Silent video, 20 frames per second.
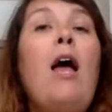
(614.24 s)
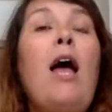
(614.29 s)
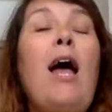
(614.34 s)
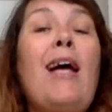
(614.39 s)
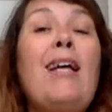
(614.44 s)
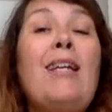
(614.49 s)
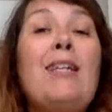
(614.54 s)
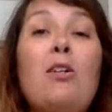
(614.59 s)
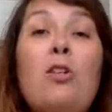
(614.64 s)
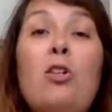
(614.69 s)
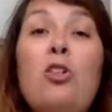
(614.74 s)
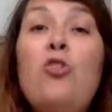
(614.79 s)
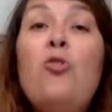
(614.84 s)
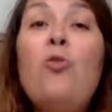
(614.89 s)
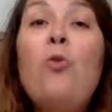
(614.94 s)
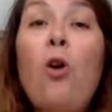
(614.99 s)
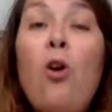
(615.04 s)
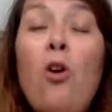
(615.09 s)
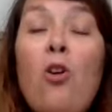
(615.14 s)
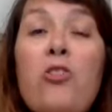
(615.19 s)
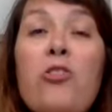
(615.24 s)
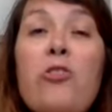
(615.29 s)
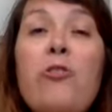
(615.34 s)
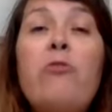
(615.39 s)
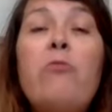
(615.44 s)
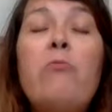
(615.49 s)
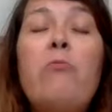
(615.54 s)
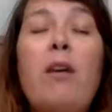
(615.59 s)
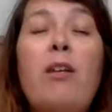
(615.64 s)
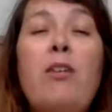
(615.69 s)
And you also
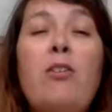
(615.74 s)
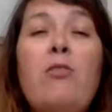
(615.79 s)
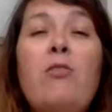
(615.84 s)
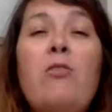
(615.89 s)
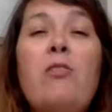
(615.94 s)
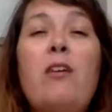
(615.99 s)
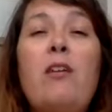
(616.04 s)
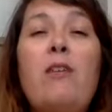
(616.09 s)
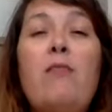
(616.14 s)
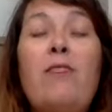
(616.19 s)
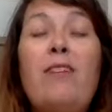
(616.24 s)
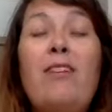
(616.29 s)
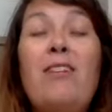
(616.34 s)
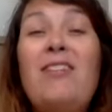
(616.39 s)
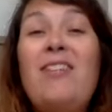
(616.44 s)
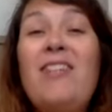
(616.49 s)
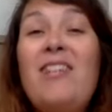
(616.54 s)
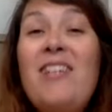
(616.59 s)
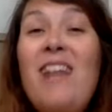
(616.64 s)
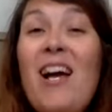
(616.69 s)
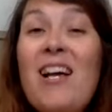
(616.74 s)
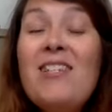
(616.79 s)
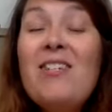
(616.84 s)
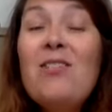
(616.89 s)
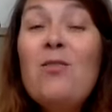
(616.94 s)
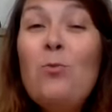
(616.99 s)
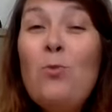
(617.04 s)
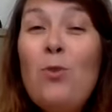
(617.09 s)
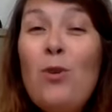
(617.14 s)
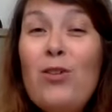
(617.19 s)
remind yourself that this
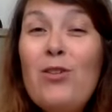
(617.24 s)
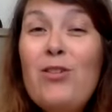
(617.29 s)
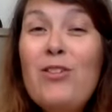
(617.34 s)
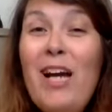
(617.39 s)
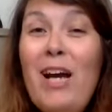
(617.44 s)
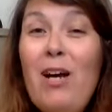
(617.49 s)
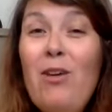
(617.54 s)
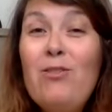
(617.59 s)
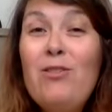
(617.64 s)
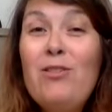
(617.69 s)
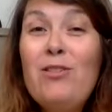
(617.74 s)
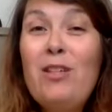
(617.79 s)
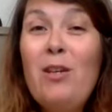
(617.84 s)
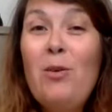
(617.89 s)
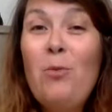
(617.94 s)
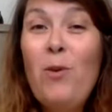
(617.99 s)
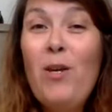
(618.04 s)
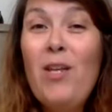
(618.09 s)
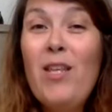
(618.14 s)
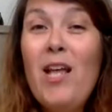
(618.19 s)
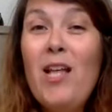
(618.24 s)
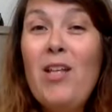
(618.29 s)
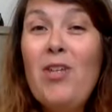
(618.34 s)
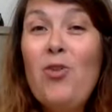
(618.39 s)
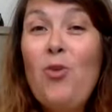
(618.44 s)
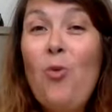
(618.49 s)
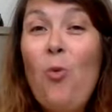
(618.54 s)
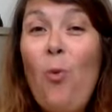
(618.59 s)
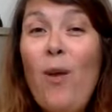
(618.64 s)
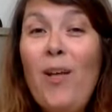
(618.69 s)
hasn't worked out the way that
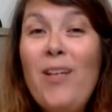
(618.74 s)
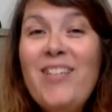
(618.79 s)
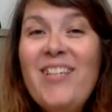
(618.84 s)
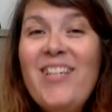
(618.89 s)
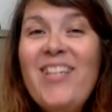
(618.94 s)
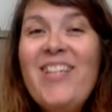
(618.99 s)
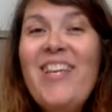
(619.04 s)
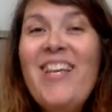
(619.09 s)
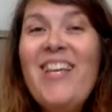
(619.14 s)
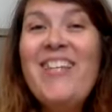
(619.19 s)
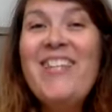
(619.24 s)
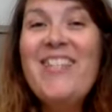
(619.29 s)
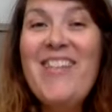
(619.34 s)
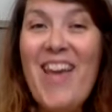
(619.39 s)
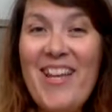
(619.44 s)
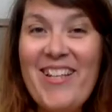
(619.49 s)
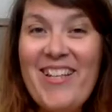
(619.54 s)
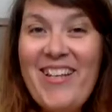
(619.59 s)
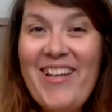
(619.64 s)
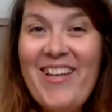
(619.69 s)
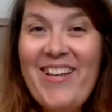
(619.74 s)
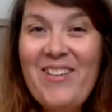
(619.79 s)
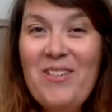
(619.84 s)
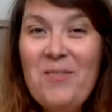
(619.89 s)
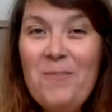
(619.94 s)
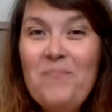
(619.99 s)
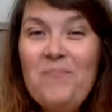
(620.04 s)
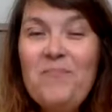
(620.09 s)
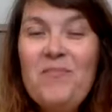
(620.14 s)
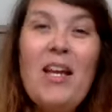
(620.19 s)
you wanted yet.
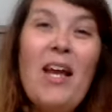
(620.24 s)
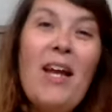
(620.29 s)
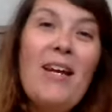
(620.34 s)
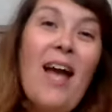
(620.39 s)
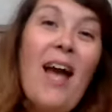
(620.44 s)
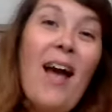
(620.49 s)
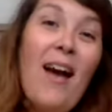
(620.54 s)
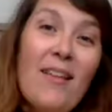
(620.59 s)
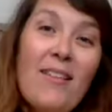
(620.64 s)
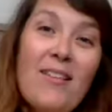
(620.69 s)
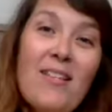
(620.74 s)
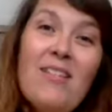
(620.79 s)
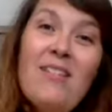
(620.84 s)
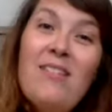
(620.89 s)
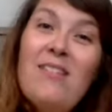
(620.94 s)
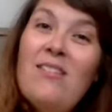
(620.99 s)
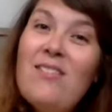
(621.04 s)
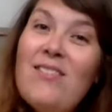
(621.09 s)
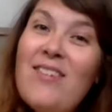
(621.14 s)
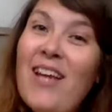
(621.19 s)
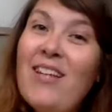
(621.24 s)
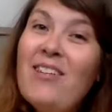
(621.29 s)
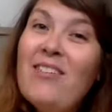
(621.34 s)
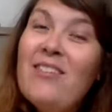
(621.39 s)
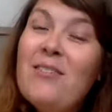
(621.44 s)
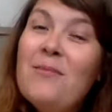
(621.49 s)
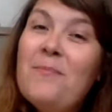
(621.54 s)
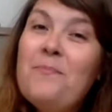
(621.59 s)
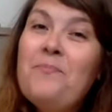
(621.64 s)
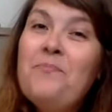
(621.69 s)
And adding
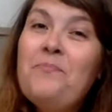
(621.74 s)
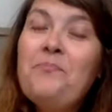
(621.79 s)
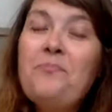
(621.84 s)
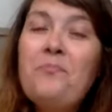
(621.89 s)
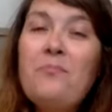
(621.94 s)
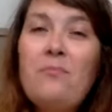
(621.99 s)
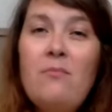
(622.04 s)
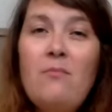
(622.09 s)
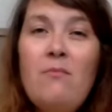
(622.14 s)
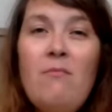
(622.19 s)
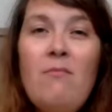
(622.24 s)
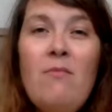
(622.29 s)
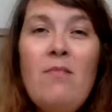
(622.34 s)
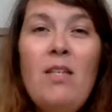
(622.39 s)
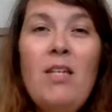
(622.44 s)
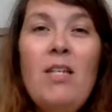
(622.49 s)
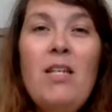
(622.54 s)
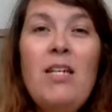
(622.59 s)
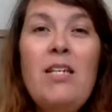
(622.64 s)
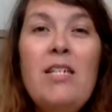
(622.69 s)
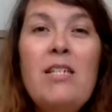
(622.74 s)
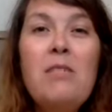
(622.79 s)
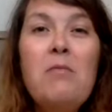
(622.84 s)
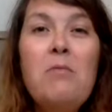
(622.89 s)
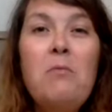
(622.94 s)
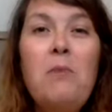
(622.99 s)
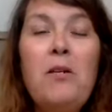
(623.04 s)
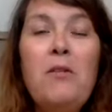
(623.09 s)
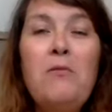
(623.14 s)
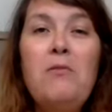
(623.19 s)
yet is
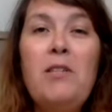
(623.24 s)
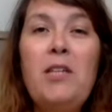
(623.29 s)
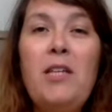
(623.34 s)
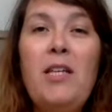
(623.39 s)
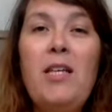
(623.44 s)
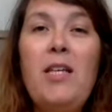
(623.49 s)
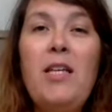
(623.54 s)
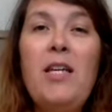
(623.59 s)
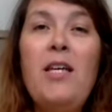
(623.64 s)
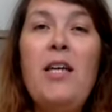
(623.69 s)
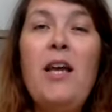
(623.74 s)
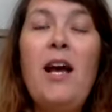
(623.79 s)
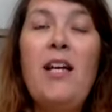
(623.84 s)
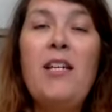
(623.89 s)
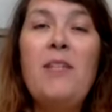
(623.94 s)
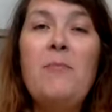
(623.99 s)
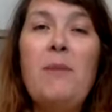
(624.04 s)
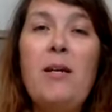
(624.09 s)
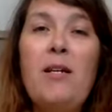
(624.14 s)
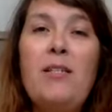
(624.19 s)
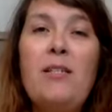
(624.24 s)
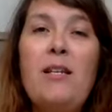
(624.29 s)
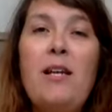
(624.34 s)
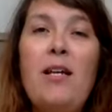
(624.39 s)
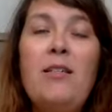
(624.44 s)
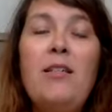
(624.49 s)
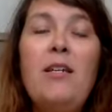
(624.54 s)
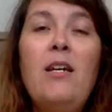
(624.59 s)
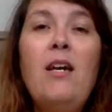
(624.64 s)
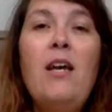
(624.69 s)
one of the key aspects
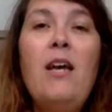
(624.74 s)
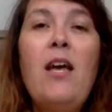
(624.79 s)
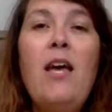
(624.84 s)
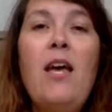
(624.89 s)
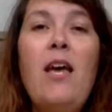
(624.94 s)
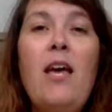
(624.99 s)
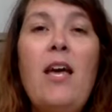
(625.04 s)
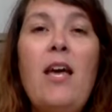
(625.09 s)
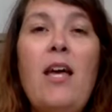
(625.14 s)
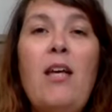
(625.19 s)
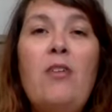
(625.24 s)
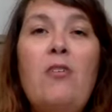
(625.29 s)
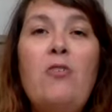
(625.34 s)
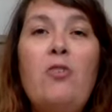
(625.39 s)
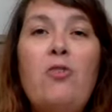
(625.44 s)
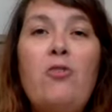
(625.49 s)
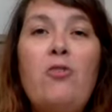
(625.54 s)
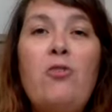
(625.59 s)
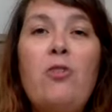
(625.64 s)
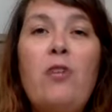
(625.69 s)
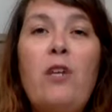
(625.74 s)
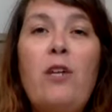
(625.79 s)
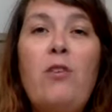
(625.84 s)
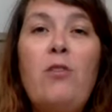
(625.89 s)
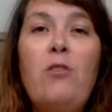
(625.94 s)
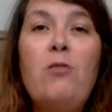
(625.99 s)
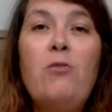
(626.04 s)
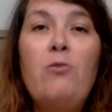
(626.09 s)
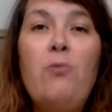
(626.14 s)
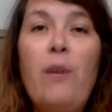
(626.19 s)
that Dr.
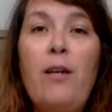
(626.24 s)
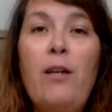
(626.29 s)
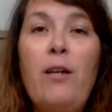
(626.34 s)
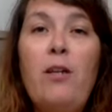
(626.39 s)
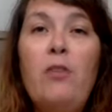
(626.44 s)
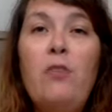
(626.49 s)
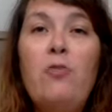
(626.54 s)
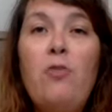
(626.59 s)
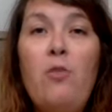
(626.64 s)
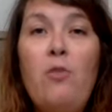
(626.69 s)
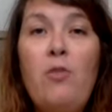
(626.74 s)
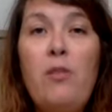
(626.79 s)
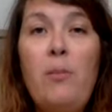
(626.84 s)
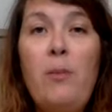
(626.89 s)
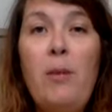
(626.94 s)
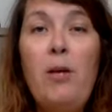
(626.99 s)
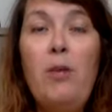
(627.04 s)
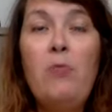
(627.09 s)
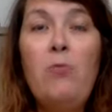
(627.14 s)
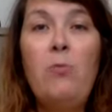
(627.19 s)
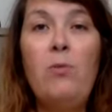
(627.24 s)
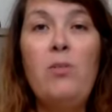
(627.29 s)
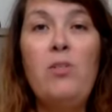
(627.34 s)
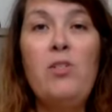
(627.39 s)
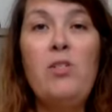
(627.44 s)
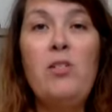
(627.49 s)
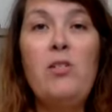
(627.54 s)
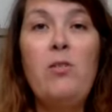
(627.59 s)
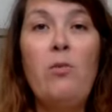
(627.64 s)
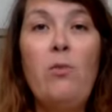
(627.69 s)
Carol Dweck talks about when
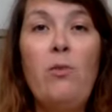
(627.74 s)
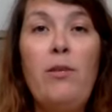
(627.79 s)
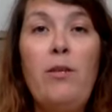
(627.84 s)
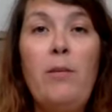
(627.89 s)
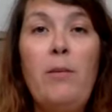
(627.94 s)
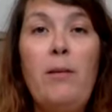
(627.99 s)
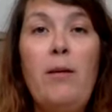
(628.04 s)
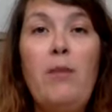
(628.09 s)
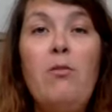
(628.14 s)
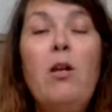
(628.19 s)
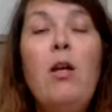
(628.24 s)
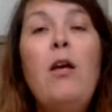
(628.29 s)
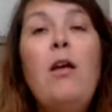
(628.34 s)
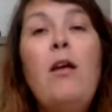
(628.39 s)
she's talking about